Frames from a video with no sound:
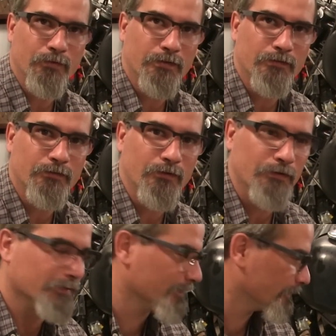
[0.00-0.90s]
with
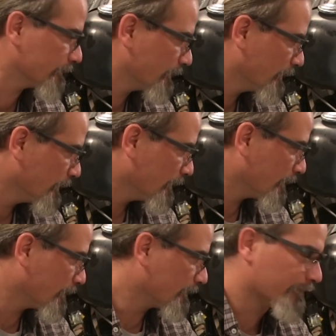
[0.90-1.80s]
starter clutch
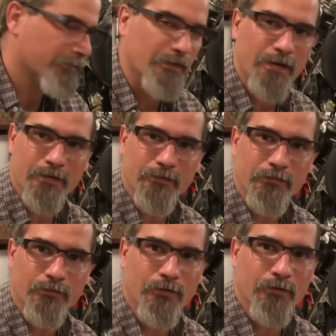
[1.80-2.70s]
and the second
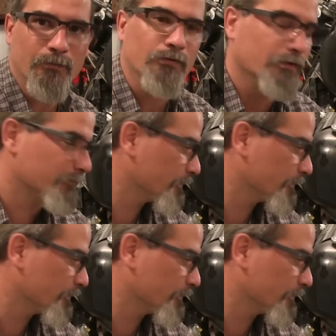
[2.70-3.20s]
starter motor I've